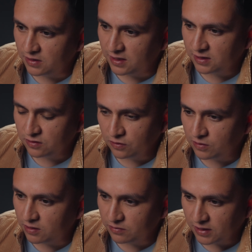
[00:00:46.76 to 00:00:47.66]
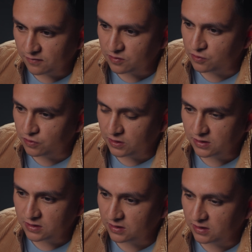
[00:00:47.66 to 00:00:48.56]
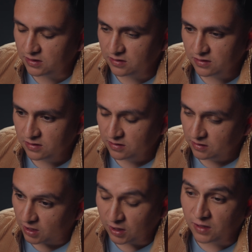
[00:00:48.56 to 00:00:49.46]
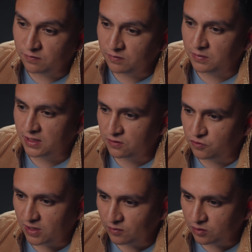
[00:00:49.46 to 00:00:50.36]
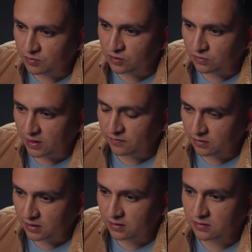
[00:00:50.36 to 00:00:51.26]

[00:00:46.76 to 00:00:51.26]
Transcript: like to go out and have some drinks, and a lot of them like to drive home too after that.